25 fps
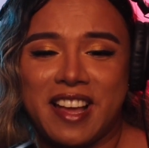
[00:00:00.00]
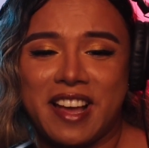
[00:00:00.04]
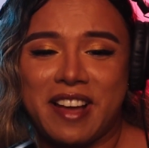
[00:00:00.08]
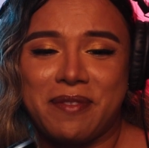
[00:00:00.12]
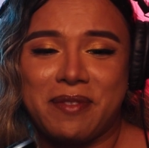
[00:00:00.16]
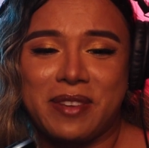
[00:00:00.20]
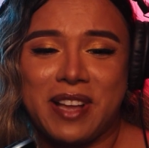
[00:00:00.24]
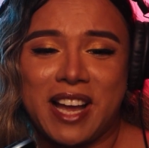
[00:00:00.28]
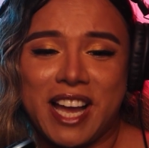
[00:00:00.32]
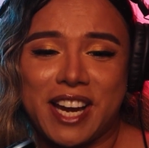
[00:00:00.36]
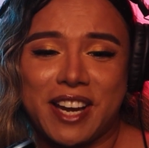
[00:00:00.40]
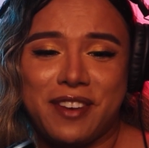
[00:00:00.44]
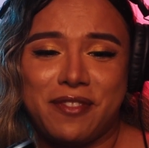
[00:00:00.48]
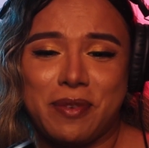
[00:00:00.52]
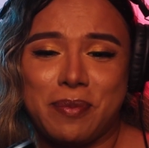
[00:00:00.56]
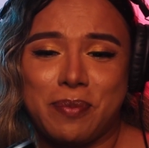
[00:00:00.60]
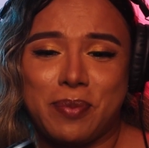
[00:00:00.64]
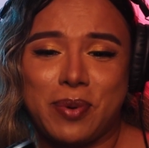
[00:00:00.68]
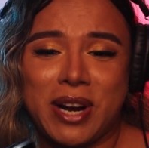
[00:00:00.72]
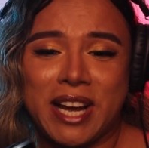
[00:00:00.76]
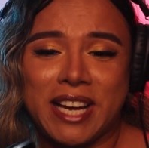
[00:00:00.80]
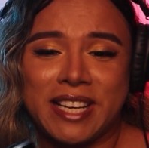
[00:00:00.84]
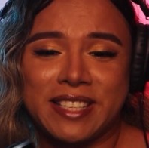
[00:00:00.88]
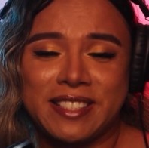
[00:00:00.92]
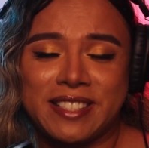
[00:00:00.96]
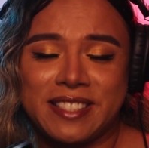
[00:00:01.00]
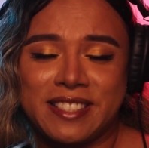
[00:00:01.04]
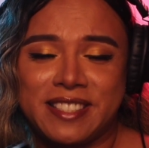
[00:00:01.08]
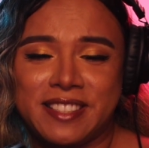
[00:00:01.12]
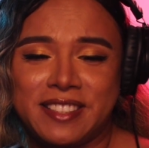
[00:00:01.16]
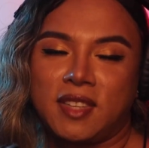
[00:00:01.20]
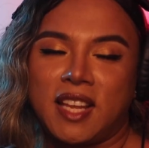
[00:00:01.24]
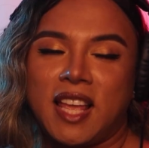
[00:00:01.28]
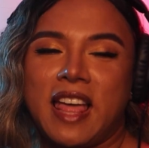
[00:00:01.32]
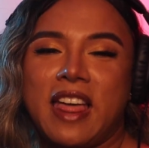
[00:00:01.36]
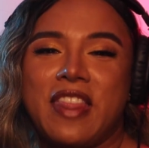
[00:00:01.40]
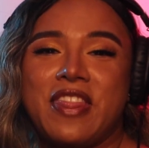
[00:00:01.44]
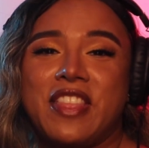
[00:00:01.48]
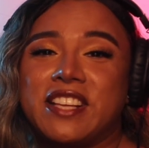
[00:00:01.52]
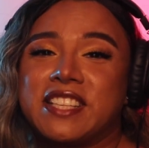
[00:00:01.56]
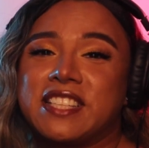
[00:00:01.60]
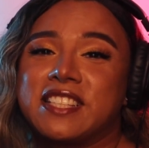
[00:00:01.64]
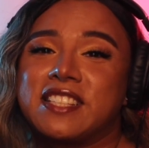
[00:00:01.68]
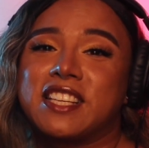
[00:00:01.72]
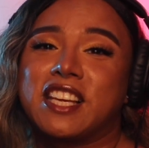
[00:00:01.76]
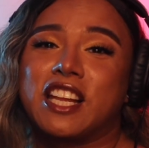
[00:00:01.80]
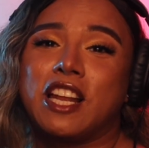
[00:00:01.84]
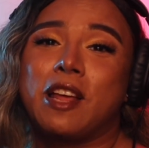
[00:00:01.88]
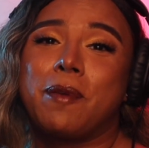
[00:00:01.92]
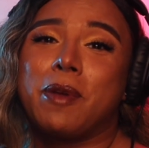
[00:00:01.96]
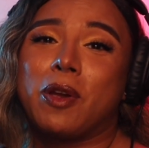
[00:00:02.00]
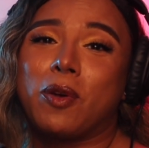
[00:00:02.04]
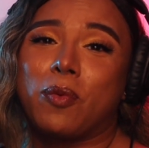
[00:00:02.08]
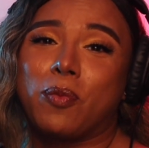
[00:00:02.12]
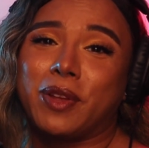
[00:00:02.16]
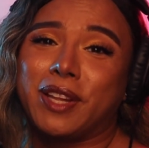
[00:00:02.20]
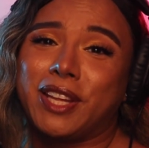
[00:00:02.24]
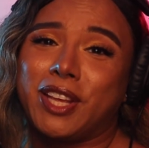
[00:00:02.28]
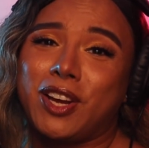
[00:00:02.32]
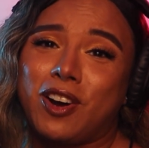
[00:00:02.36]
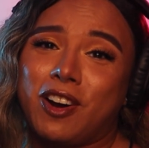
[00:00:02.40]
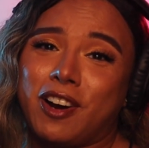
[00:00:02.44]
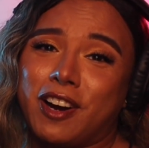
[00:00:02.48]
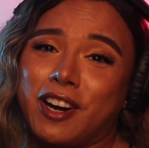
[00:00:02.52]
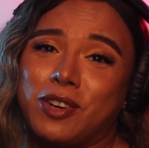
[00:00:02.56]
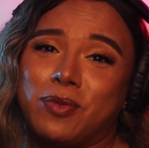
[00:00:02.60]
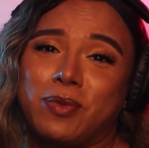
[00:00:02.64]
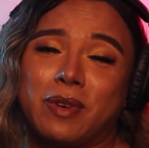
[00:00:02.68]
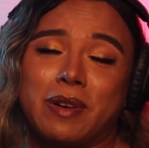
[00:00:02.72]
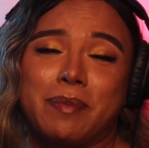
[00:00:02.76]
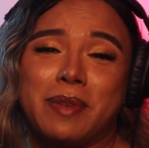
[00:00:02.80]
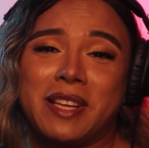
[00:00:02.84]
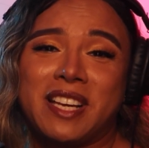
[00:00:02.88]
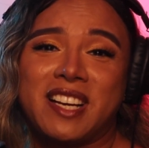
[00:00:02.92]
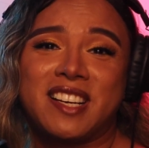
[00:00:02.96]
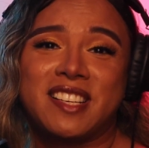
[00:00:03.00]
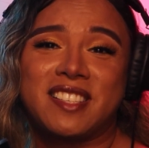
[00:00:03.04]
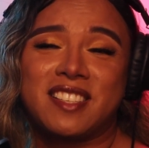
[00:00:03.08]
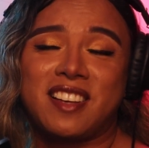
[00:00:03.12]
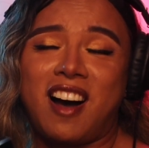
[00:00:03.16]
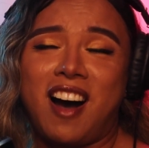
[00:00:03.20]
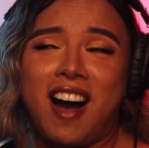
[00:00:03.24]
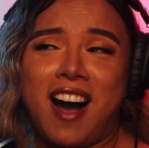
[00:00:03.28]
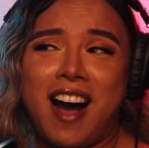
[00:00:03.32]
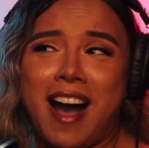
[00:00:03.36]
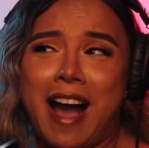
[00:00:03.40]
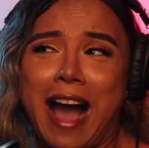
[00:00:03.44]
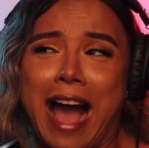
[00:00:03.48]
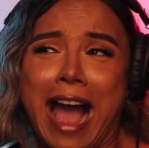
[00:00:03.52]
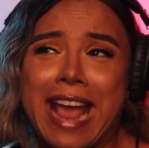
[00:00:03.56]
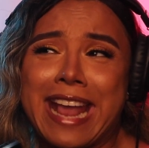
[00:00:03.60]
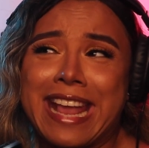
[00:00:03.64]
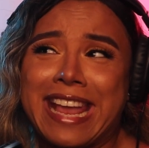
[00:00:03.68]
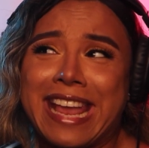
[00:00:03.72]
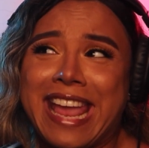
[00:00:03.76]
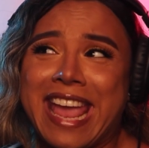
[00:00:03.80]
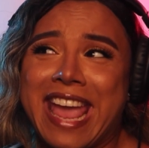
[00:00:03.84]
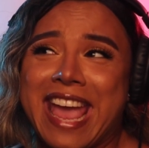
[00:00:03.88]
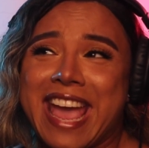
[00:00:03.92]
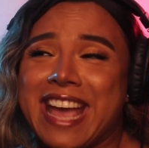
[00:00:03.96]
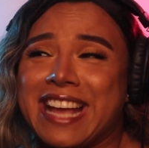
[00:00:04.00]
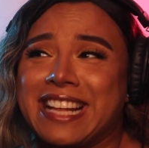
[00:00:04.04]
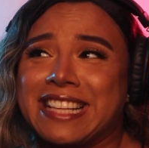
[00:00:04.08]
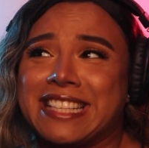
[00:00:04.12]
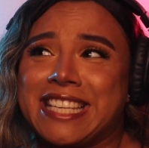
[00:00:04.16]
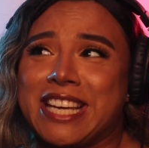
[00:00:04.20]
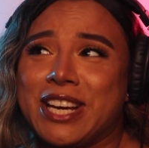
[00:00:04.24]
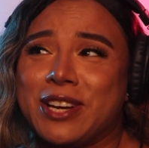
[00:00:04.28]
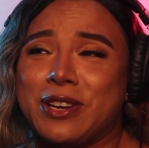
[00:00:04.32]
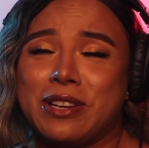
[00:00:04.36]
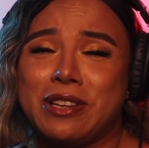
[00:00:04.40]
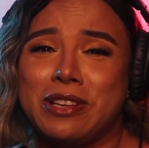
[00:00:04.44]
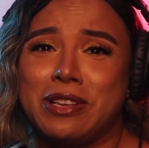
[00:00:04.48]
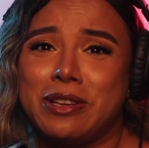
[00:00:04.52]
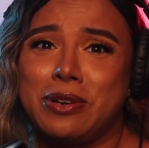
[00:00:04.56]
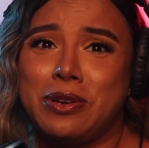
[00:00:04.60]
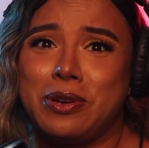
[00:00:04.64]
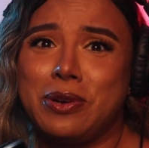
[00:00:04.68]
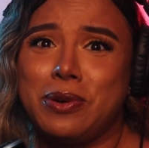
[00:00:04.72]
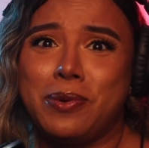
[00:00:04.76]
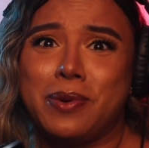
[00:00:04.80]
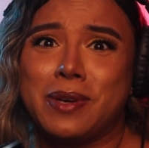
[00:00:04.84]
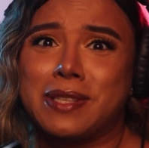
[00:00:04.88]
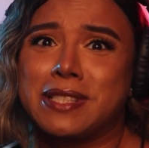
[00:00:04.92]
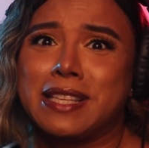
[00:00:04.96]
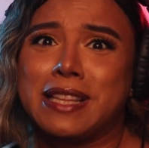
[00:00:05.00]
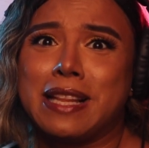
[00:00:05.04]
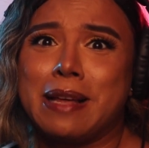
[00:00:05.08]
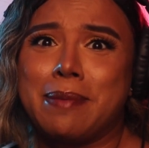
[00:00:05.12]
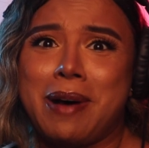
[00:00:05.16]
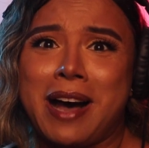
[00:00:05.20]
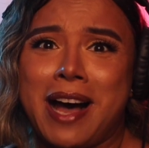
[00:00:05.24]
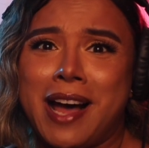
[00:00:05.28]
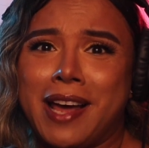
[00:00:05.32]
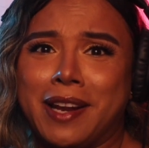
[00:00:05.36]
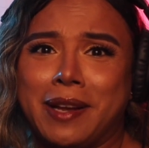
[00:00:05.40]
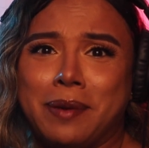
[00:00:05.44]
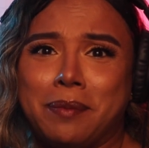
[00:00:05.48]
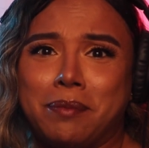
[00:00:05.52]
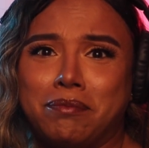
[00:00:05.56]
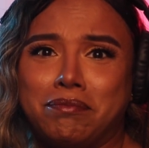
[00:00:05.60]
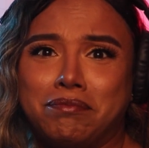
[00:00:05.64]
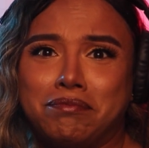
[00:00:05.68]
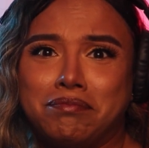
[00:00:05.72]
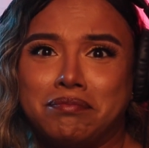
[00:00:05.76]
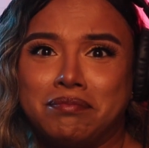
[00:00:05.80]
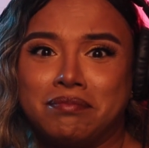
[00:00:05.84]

I'm kind of impressed. This is going to be a really hard one because I can't tell you who was in the bottom.